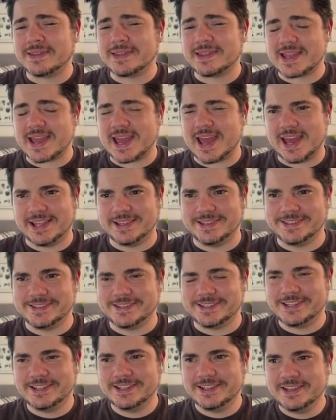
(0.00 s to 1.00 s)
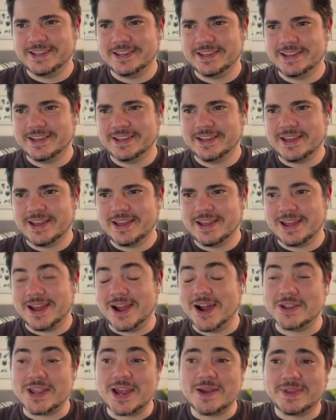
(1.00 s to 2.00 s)
And
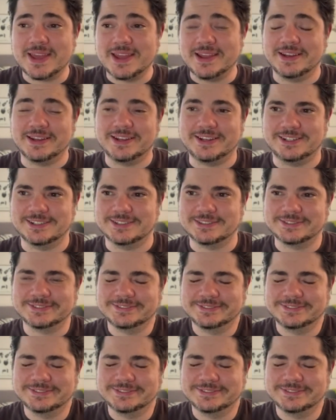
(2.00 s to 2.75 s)
oh, now I'm getting a little